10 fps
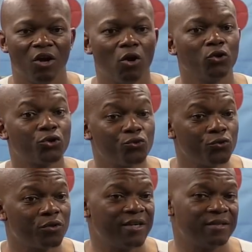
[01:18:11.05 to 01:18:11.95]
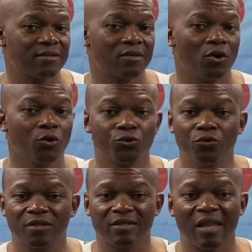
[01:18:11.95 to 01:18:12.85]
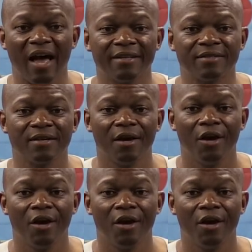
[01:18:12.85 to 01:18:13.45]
Go through these. Go through the slides.